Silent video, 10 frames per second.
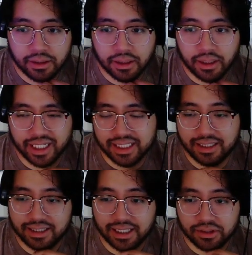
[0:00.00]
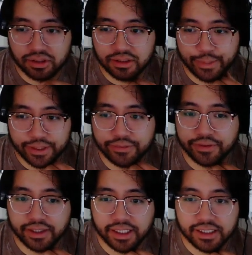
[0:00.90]
I guess this engine
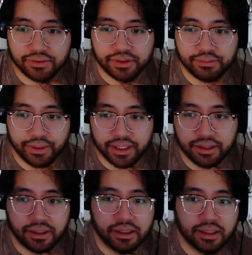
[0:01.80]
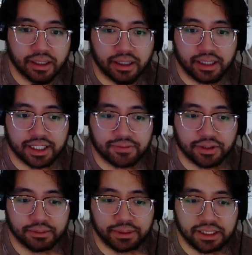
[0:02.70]
specifically has always been that's
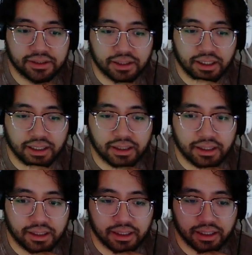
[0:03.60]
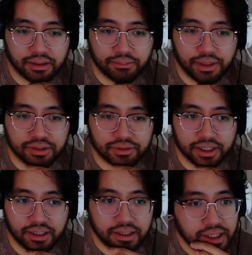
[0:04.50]
very piece
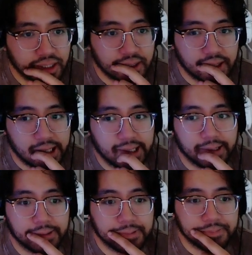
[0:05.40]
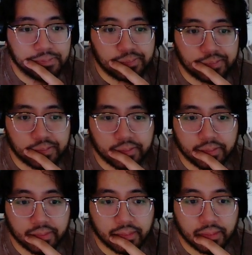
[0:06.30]
reliant. And
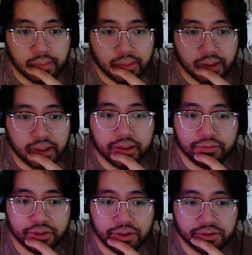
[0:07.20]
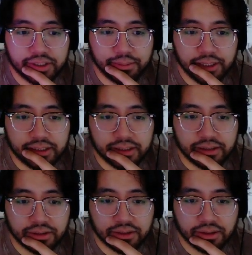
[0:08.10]
if you don't see pieces,
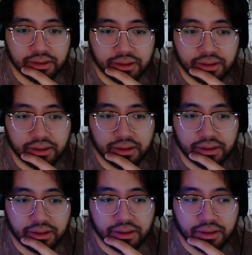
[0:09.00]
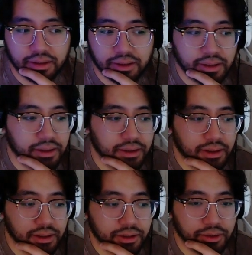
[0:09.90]
you're
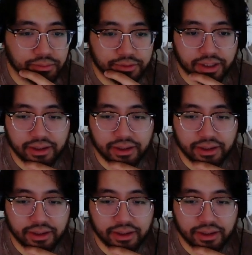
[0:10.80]
doomed.